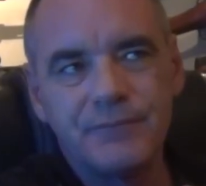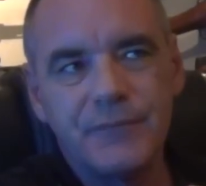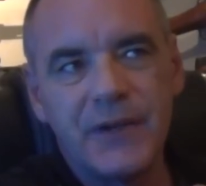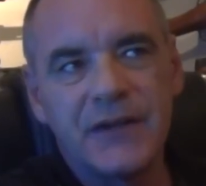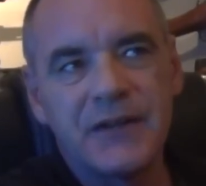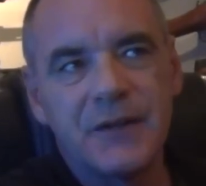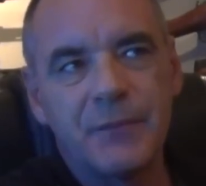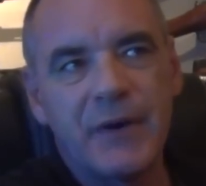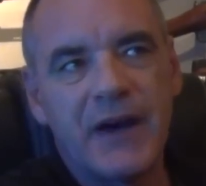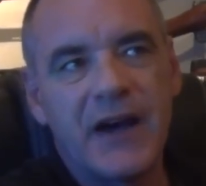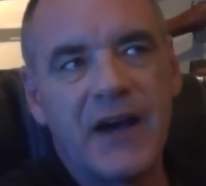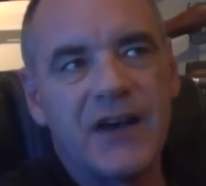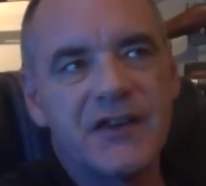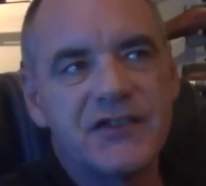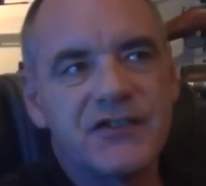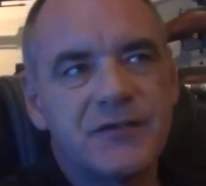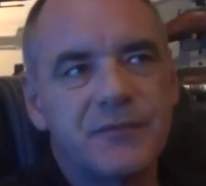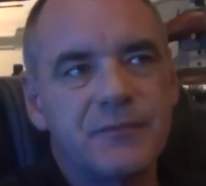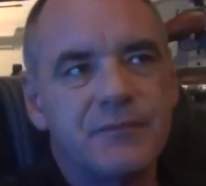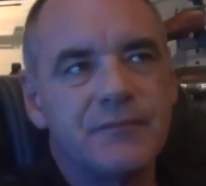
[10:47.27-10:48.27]
in the
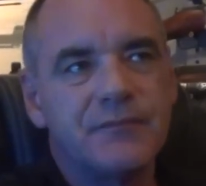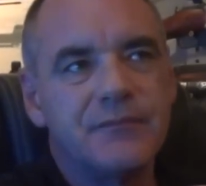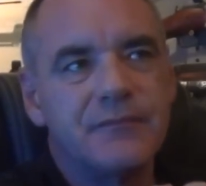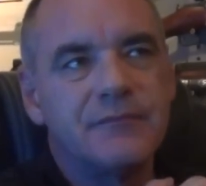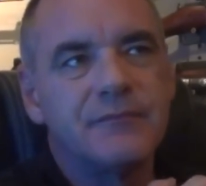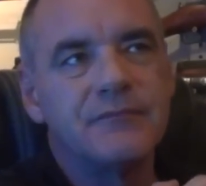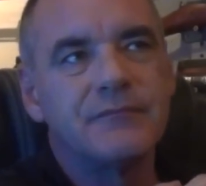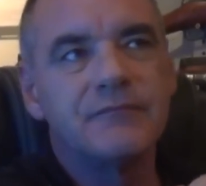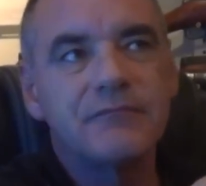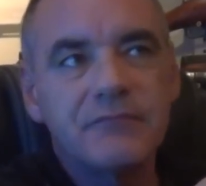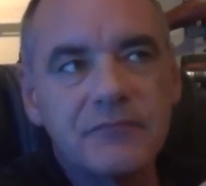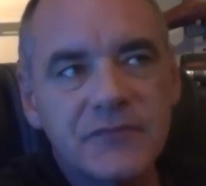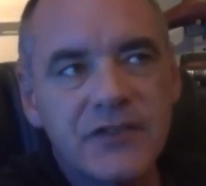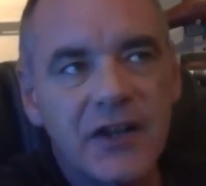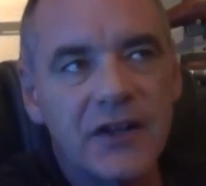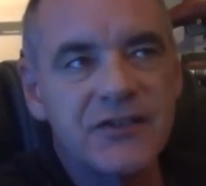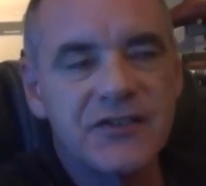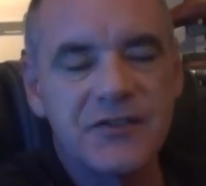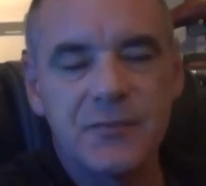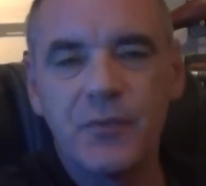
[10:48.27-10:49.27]
past,
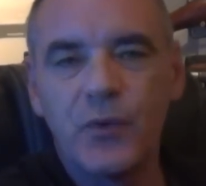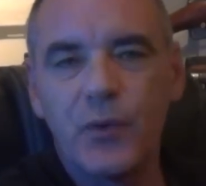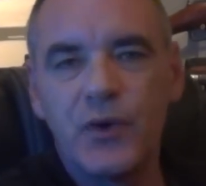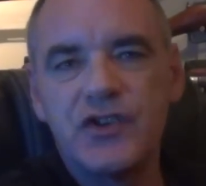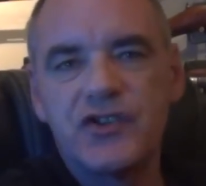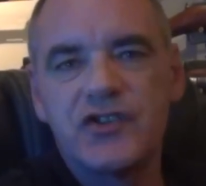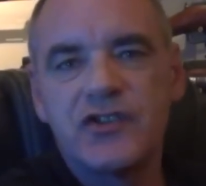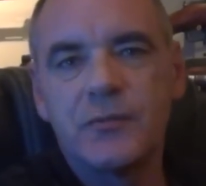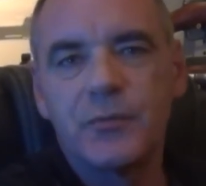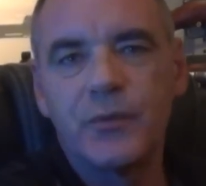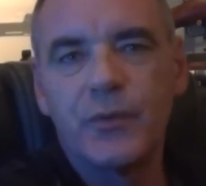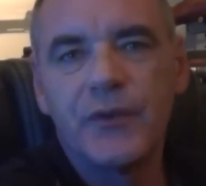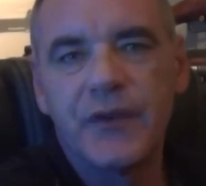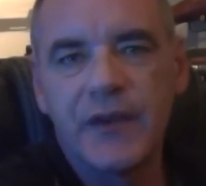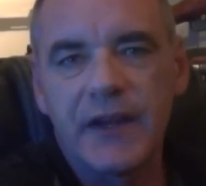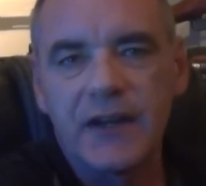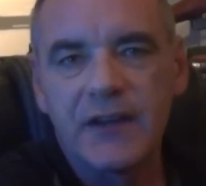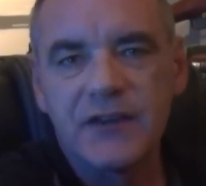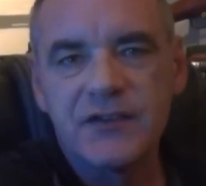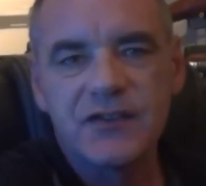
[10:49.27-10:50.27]
done some questionable
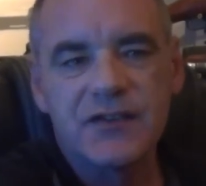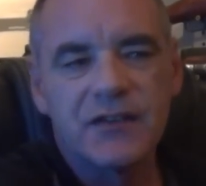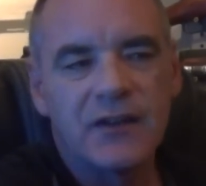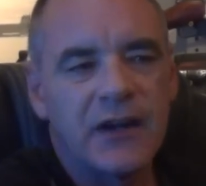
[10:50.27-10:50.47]
things.